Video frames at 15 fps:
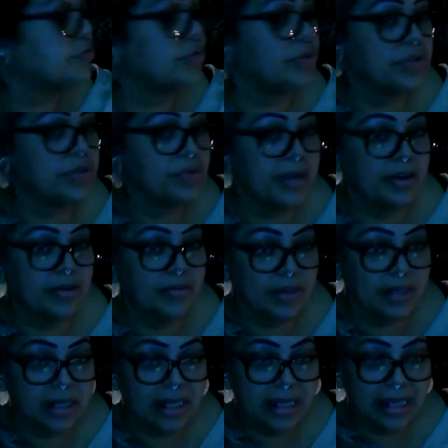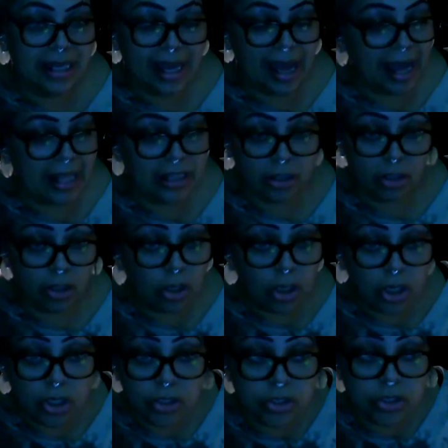all the way over and
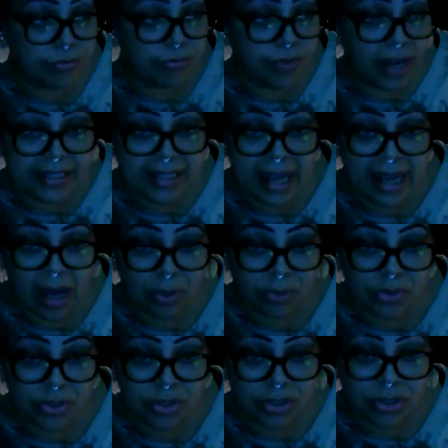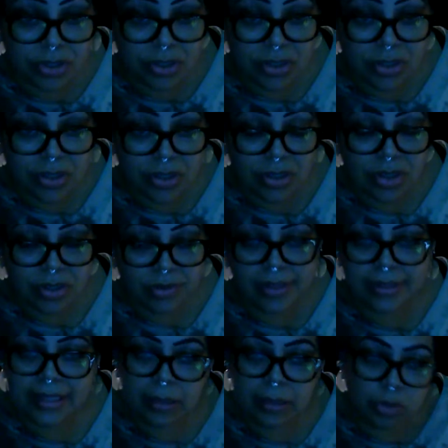look to find out
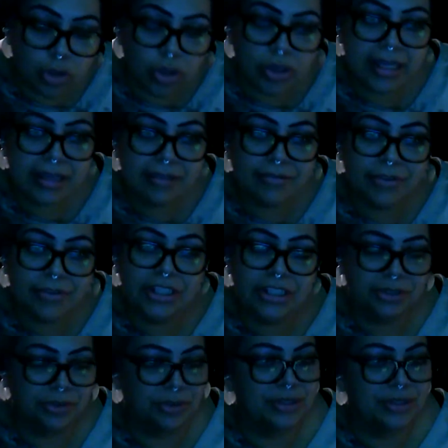that they were looking for you.